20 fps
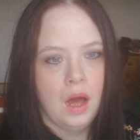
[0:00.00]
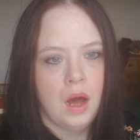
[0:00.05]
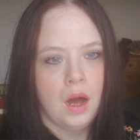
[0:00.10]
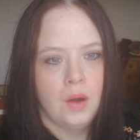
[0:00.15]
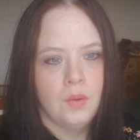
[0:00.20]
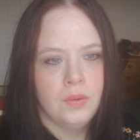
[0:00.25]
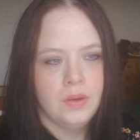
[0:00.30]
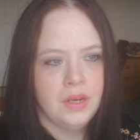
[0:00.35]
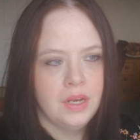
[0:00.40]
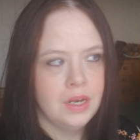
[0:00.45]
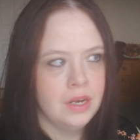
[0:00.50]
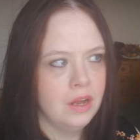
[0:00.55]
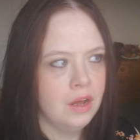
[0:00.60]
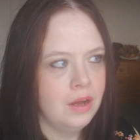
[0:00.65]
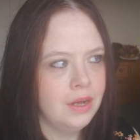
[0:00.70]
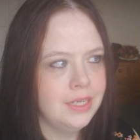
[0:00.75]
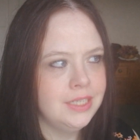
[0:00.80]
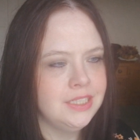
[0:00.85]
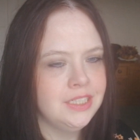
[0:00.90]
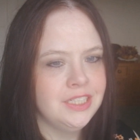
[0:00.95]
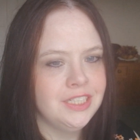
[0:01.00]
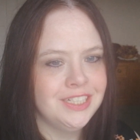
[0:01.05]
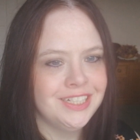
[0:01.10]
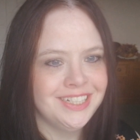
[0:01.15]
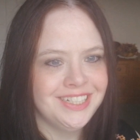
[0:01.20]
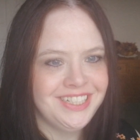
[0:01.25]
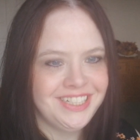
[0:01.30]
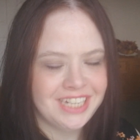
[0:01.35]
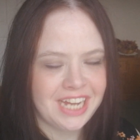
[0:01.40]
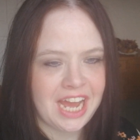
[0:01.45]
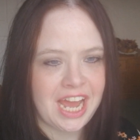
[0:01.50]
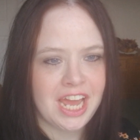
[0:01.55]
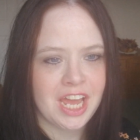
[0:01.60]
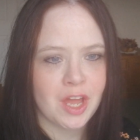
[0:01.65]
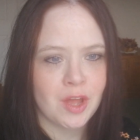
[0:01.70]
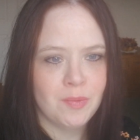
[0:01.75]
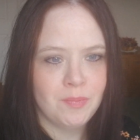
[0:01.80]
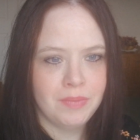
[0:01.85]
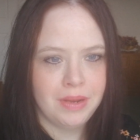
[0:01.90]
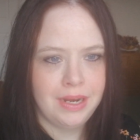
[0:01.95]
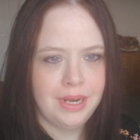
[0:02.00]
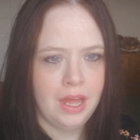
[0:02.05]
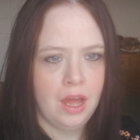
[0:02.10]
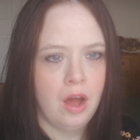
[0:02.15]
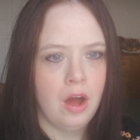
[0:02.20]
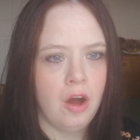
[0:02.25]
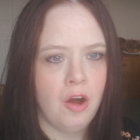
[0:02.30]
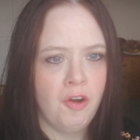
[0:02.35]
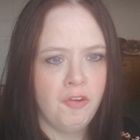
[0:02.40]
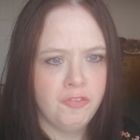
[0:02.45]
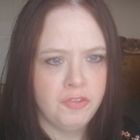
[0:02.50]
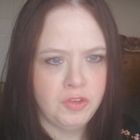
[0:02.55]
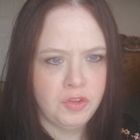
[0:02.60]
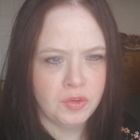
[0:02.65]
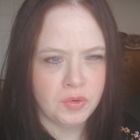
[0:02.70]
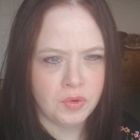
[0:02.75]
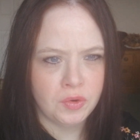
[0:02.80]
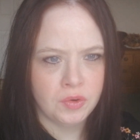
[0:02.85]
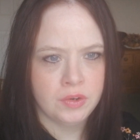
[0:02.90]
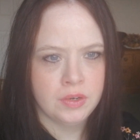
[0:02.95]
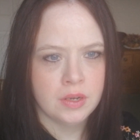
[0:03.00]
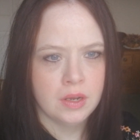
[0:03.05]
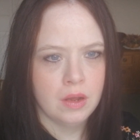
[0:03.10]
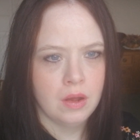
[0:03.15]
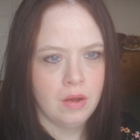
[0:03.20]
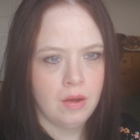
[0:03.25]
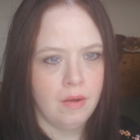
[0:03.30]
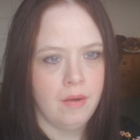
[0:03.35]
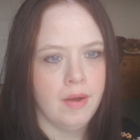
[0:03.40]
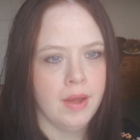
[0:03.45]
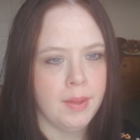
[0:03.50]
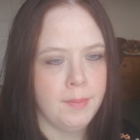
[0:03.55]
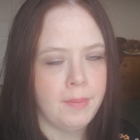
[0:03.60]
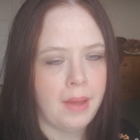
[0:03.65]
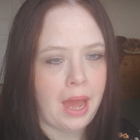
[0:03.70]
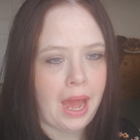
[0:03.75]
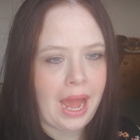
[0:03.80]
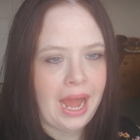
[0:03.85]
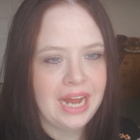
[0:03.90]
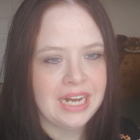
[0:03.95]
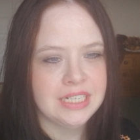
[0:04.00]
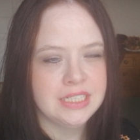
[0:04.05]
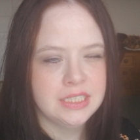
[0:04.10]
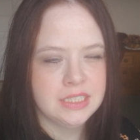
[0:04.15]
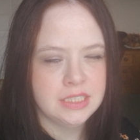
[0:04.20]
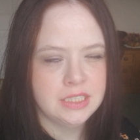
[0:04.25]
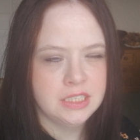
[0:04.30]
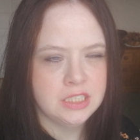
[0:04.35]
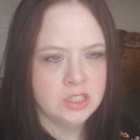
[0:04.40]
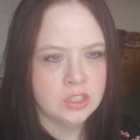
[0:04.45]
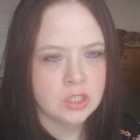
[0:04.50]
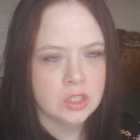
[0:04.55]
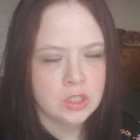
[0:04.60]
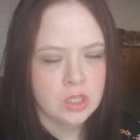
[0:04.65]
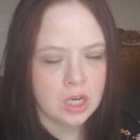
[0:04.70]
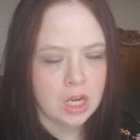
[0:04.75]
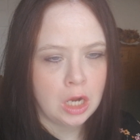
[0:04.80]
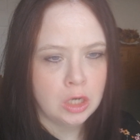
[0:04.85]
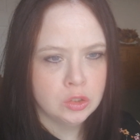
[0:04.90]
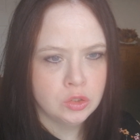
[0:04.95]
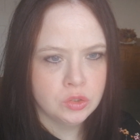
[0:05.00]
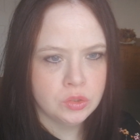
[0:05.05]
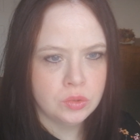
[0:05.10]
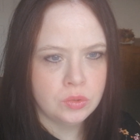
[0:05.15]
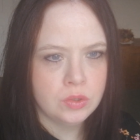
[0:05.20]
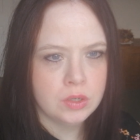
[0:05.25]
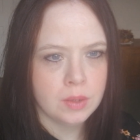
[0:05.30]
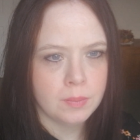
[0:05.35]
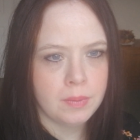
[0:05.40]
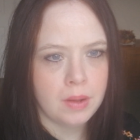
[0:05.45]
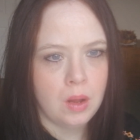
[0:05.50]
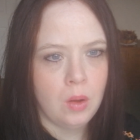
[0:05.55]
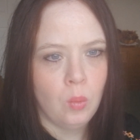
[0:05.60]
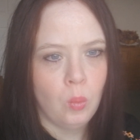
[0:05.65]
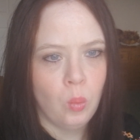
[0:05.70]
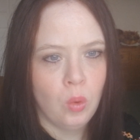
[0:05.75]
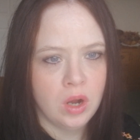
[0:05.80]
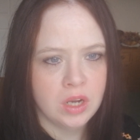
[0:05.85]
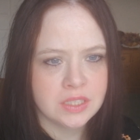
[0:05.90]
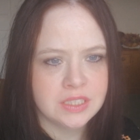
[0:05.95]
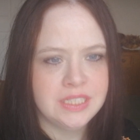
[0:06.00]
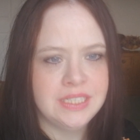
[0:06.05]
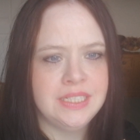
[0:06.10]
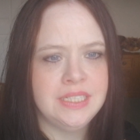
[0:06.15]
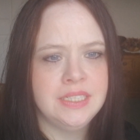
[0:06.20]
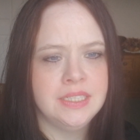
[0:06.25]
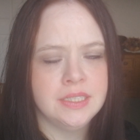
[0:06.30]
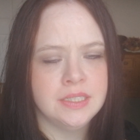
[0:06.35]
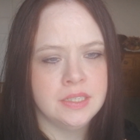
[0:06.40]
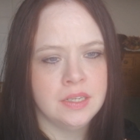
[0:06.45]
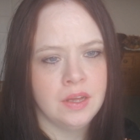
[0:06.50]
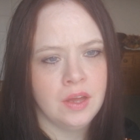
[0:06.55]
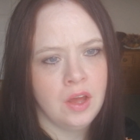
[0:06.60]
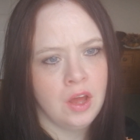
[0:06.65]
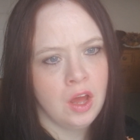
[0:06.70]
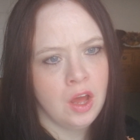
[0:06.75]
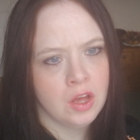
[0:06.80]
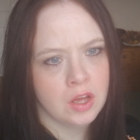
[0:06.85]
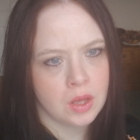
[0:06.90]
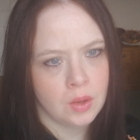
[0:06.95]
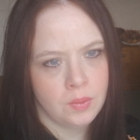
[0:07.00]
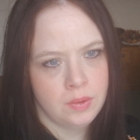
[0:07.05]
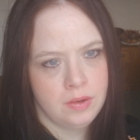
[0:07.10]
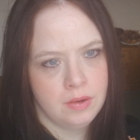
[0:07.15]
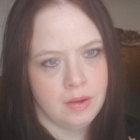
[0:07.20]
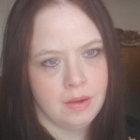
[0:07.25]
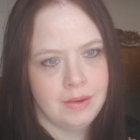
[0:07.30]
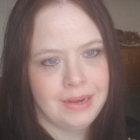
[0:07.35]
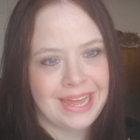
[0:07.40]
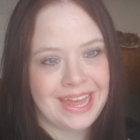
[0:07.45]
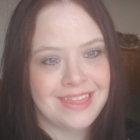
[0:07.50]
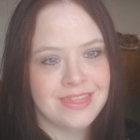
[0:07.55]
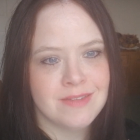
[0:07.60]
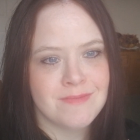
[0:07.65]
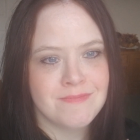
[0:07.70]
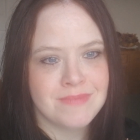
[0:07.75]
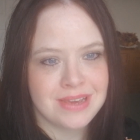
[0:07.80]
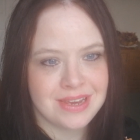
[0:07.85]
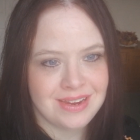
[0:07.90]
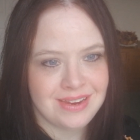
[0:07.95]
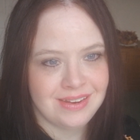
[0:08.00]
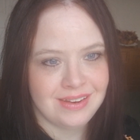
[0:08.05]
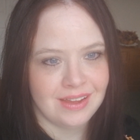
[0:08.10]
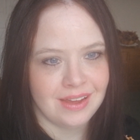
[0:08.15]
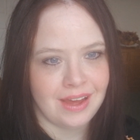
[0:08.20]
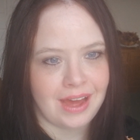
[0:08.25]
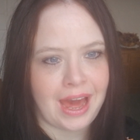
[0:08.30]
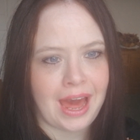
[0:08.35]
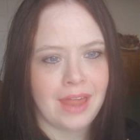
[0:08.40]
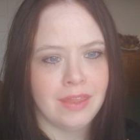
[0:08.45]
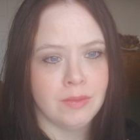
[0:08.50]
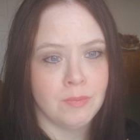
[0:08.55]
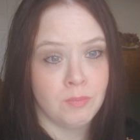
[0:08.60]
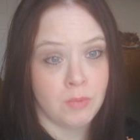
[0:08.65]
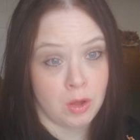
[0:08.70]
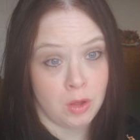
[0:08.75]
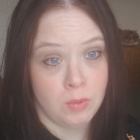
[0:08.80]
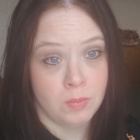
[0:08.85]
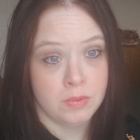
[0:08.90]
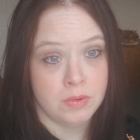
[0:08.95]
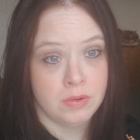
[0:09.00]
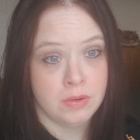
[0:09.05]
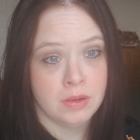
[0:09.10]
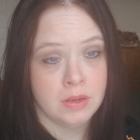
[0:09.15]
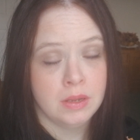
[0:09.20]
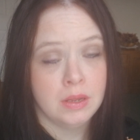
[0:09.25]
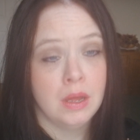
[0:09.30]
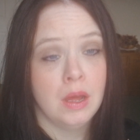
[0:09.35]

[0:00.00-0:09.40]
I would like to take a minute of your time and talk about what is going on in the media at the moment